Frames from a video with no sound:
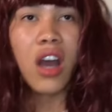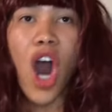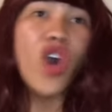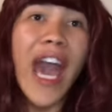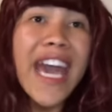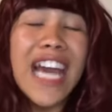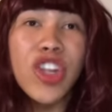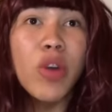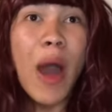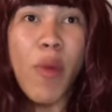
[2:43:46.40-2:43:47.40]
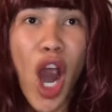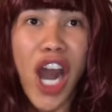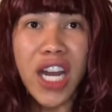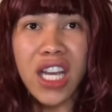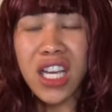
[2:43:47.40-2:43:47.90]
Okay, I'll do my
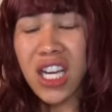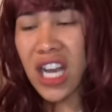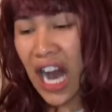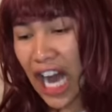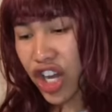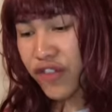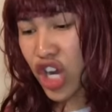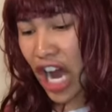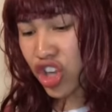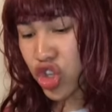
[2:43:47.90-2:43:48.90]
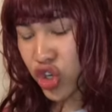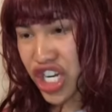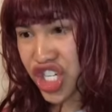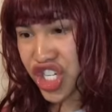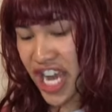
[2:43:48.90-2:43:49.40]
work. I don't even know how to do
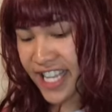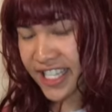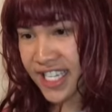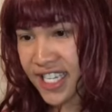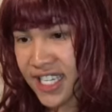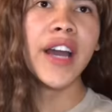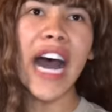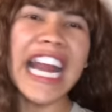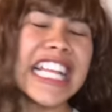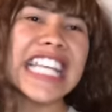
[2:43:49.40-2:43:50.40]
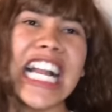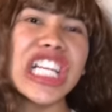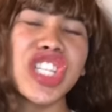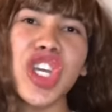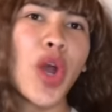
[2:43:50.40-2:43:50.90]
this shit. I didn't tell you
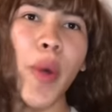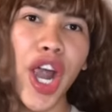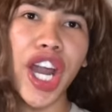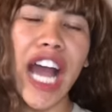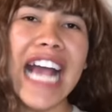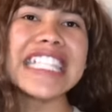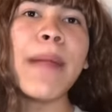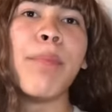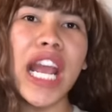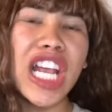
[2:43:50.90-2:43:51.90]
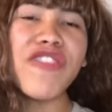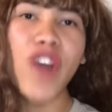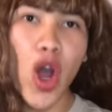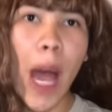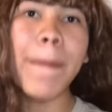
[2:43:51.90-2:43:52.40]
to do your work. I said bring your
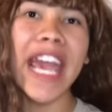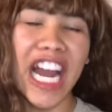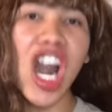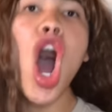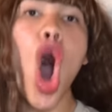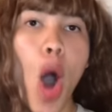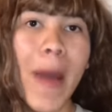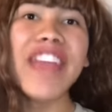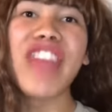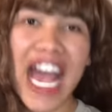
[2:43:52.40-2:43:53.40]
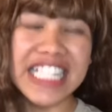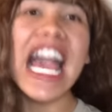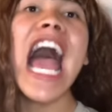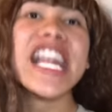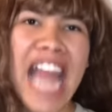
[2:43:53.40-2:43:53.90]
phone up here on my desk
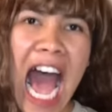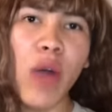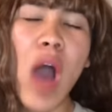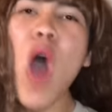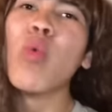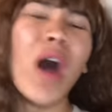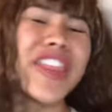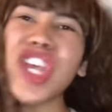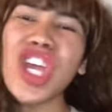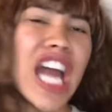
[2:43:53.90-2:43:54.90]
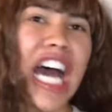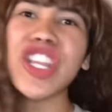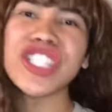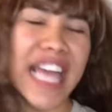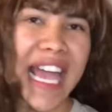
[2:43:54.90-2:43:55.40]
now. What do you not
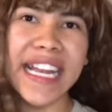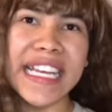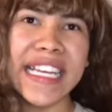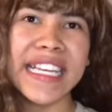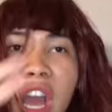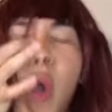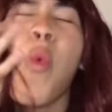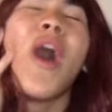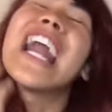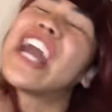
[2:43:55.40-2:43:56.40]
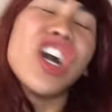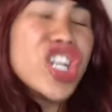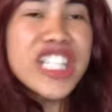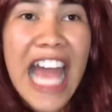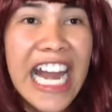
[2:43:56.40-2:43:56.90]
understand? What I don't
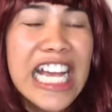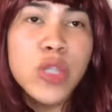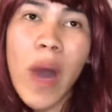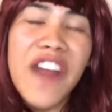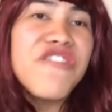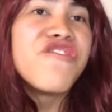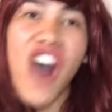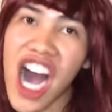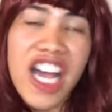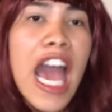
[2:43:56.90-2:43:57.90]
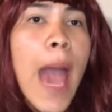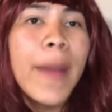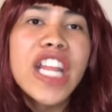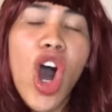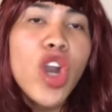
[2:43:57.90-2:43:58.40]
understand is why the fuck am
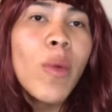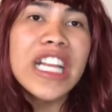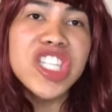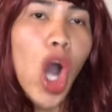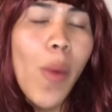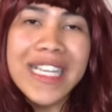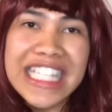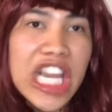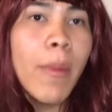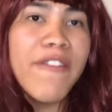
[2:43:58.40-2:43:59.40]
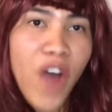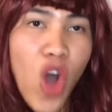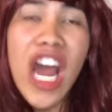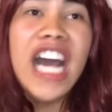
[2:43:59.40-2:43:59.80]
I the only one that you always see on my phone?